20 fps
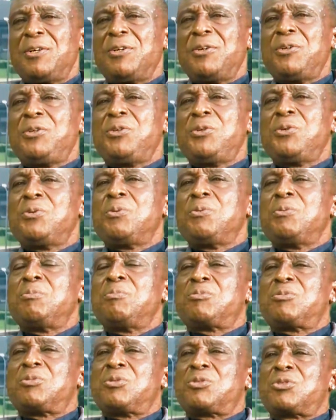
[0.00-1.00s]
You
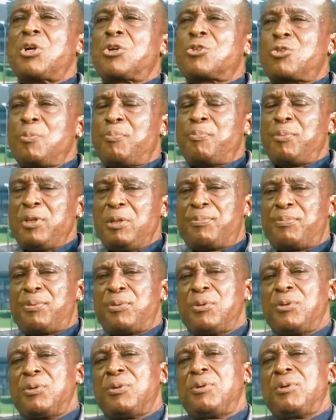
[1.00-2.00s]
talk to
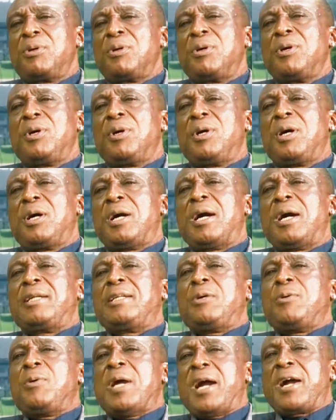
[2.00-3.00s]
people,
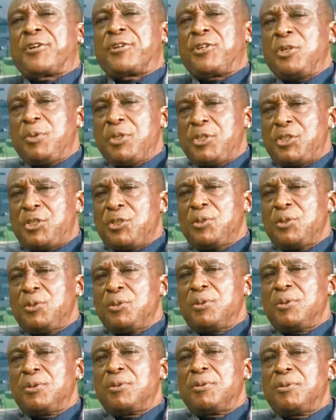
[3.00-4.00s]
they will agree with
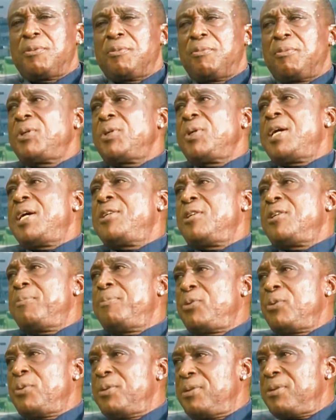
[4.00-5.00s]
you, but they end
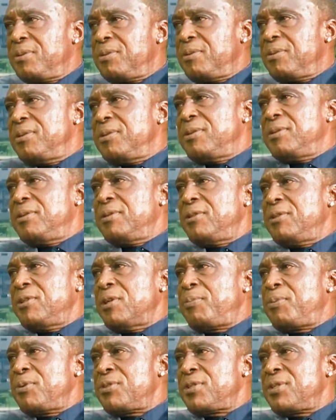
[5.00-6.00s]
up doing the
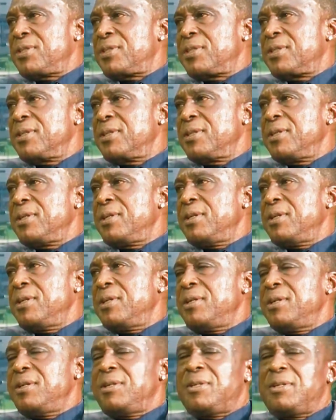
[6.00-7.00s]
opposite.
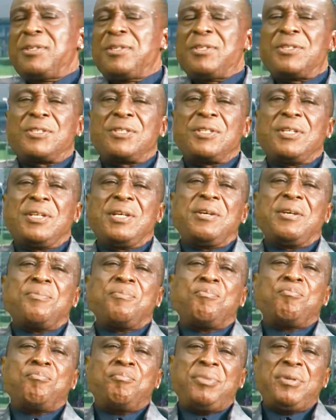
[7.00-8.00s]
It is a
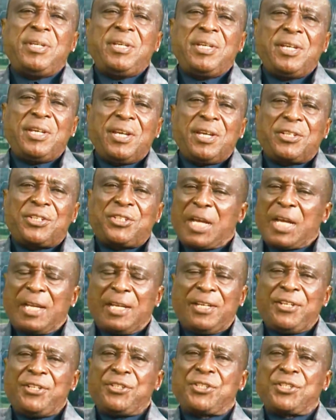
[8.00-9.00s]
big
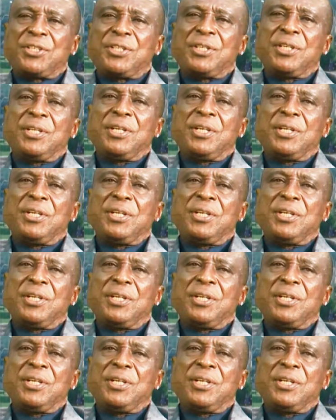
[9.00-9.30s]
challenge.